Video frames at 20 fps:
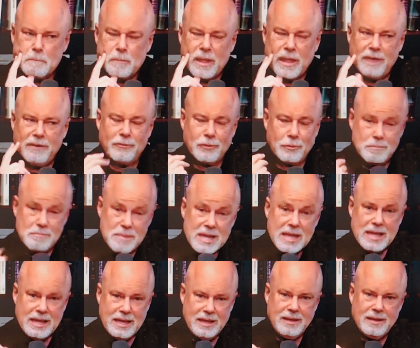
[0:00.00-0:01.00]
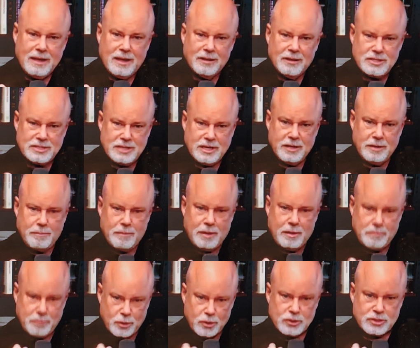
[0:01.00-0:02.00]
And for me, I'll just tell you
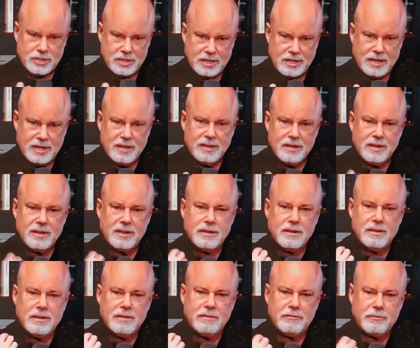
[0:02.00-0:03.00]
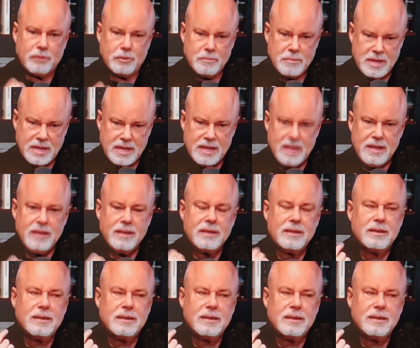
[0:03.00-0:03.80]
for me,